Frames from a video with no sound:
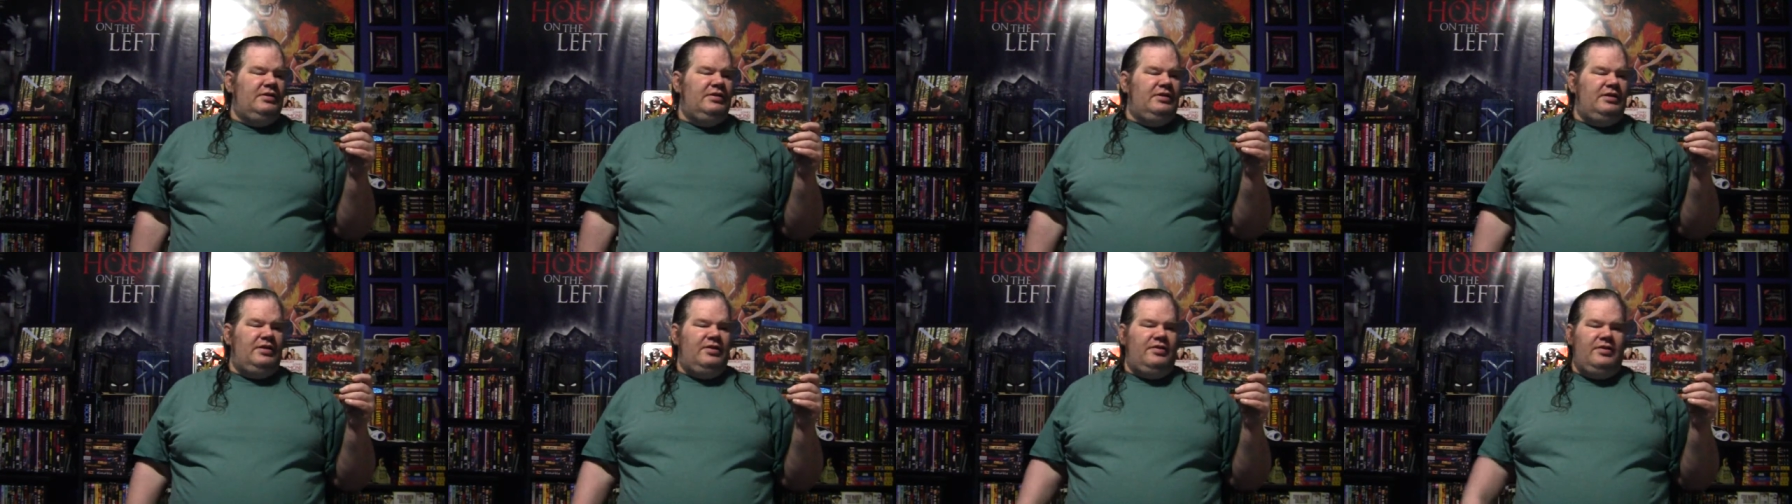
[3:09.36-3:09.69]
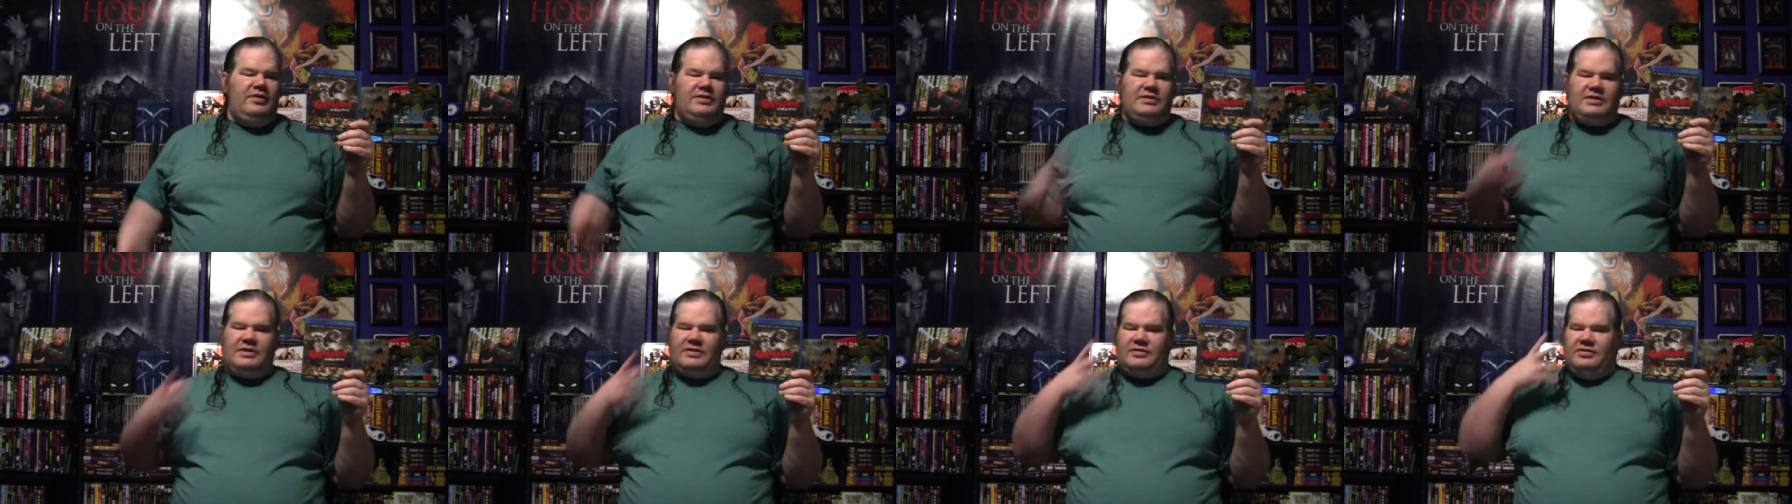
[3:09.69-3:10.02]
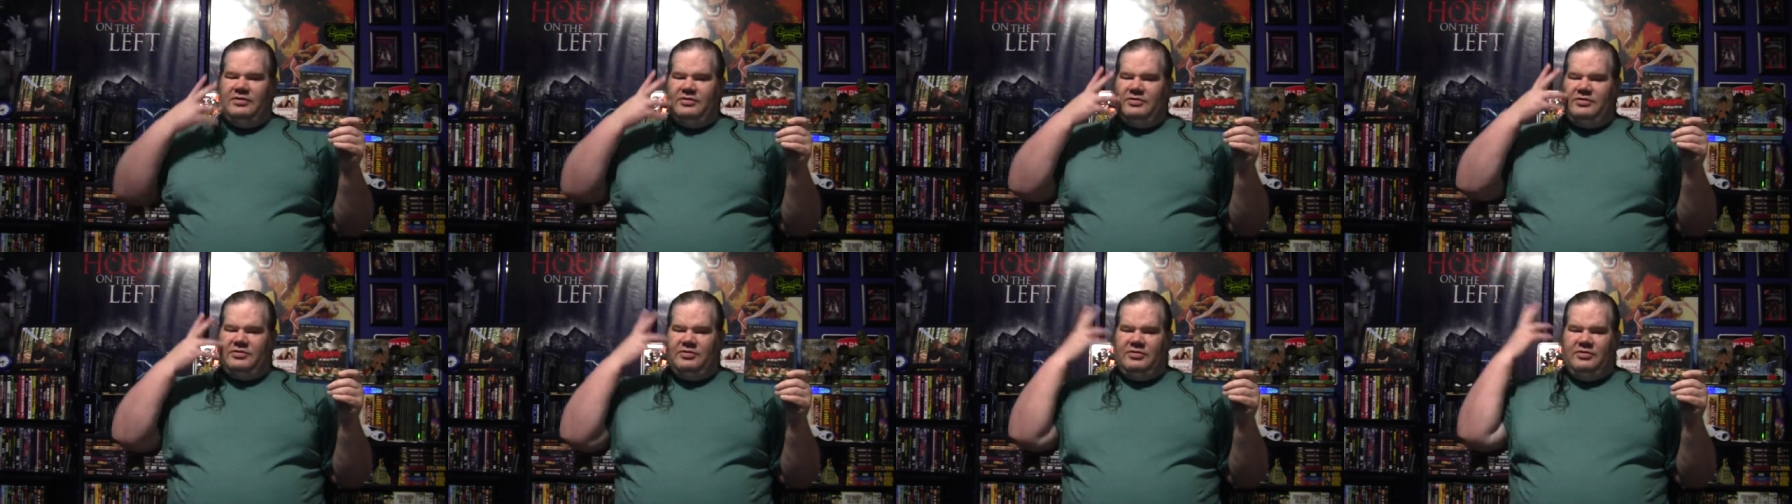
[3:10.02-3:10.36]
You know, he's got
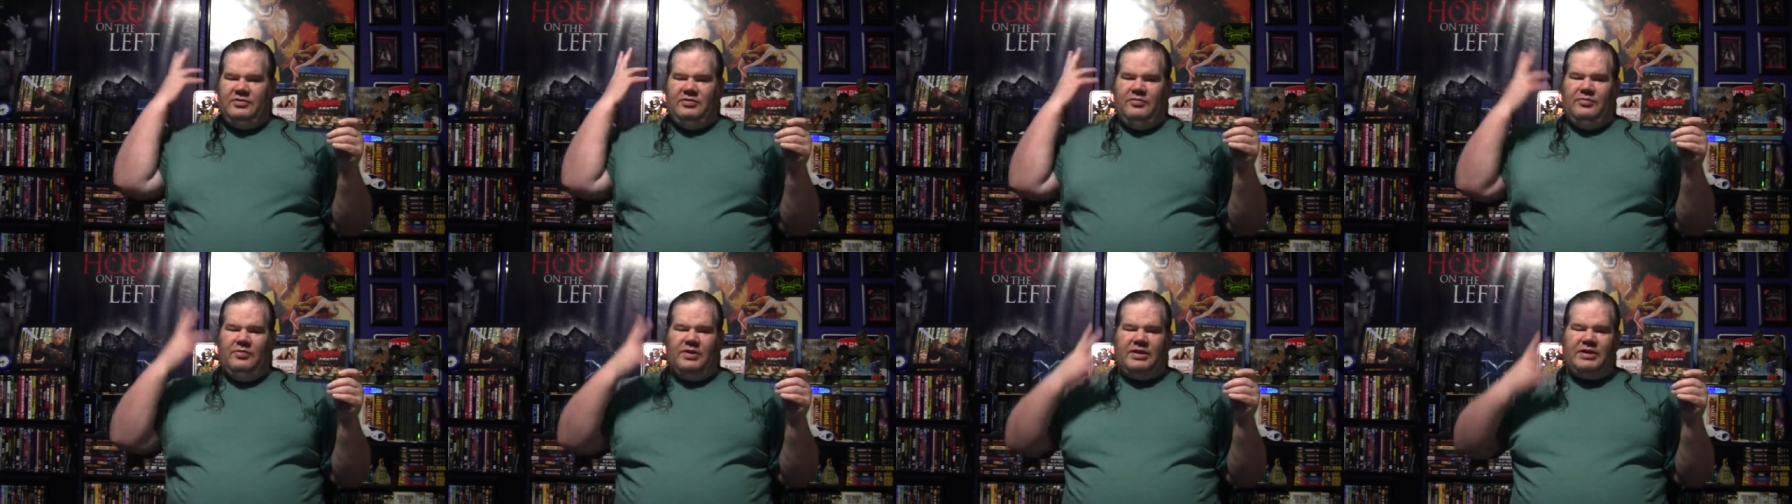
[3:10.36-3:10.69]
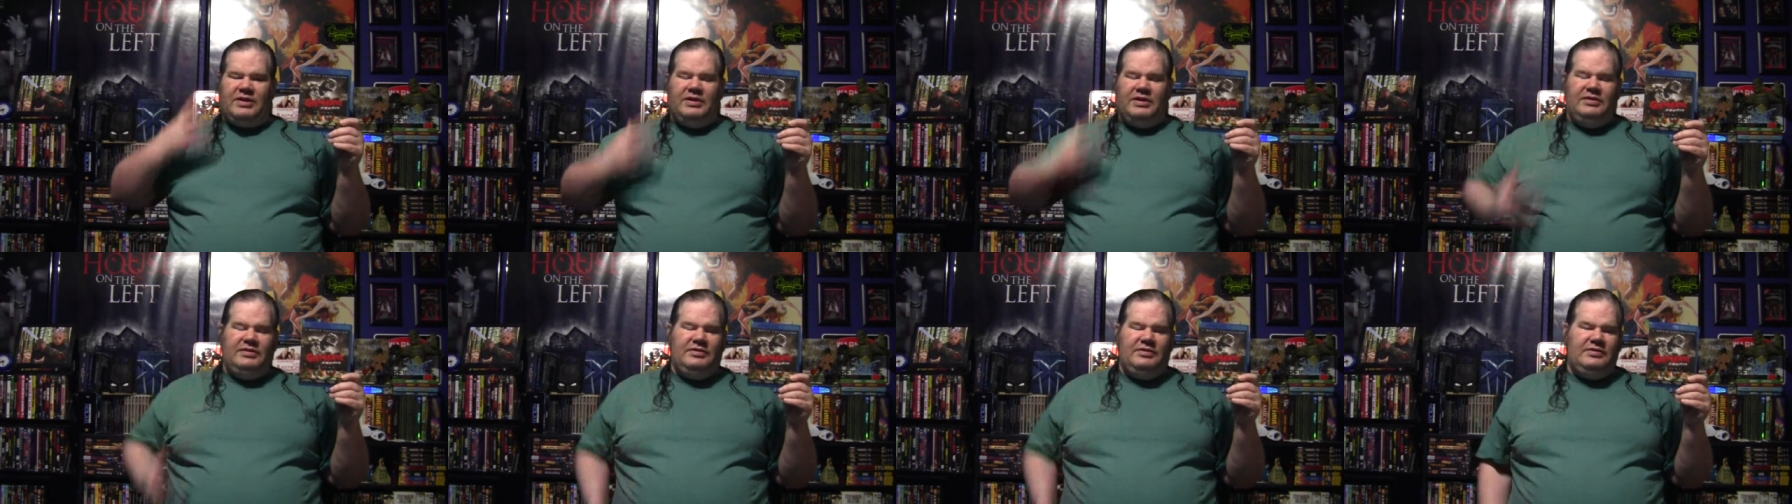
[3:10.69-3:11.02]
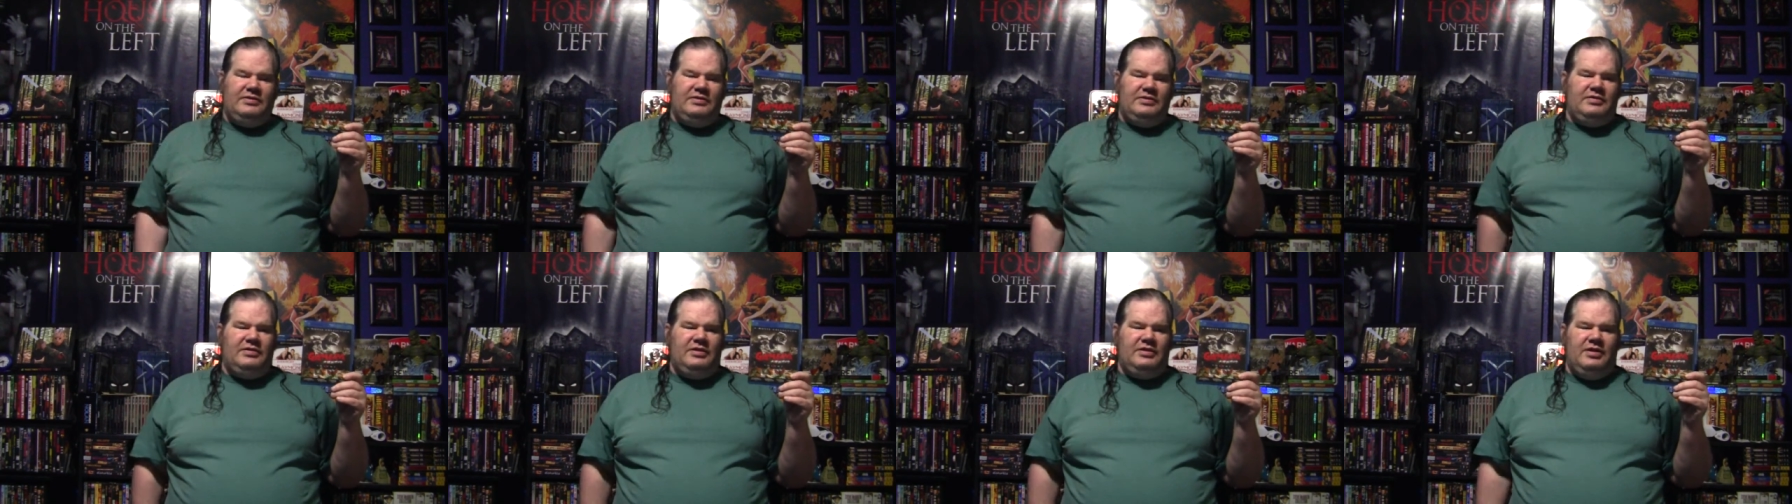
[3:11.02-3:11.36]
those two wicked,
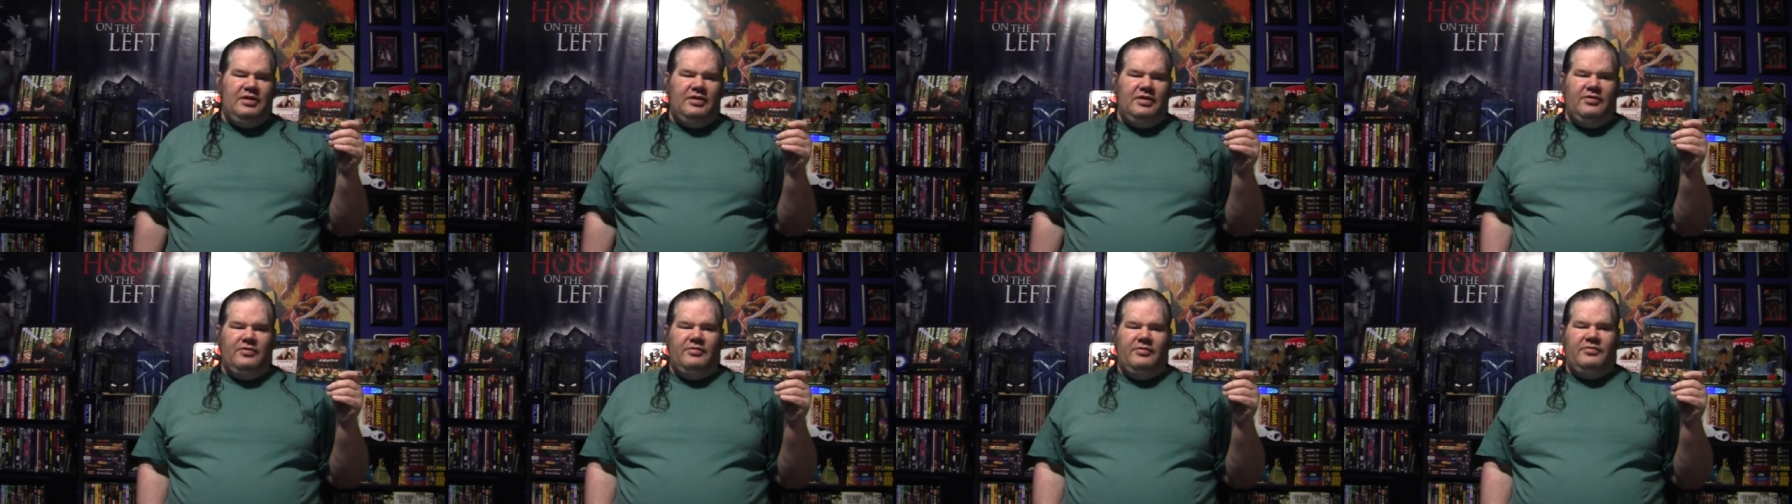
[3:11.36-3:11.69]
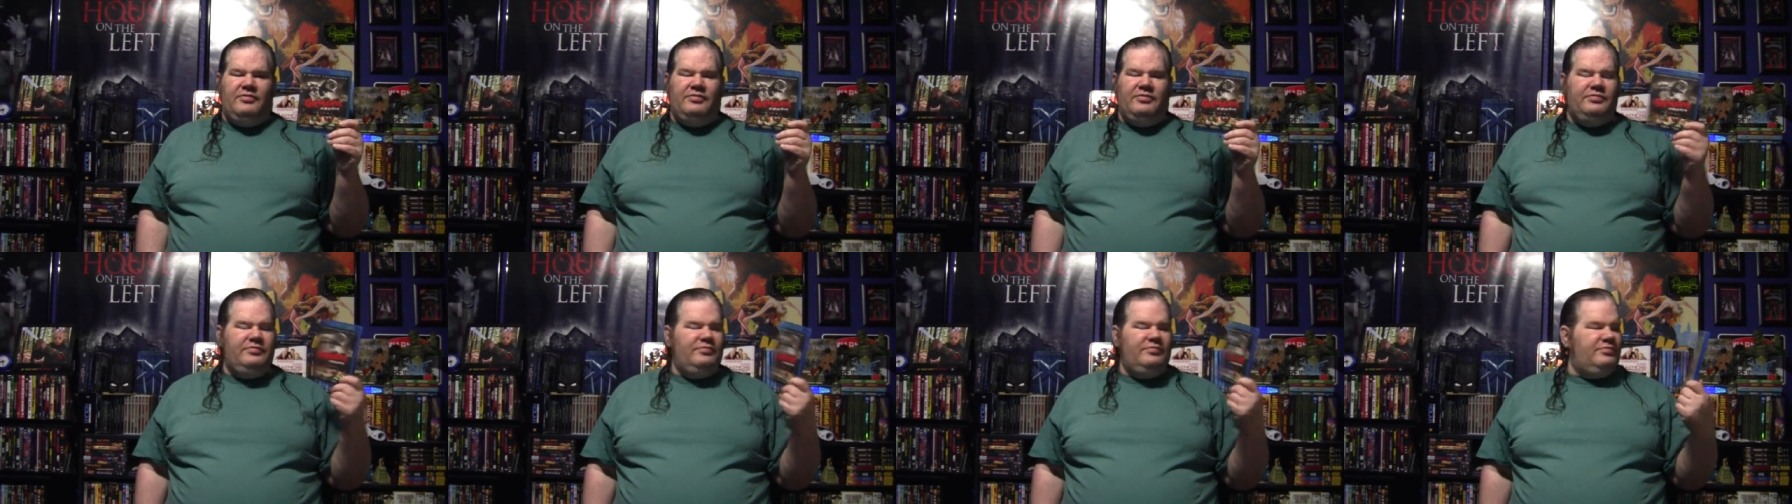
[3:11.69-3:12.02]
you know,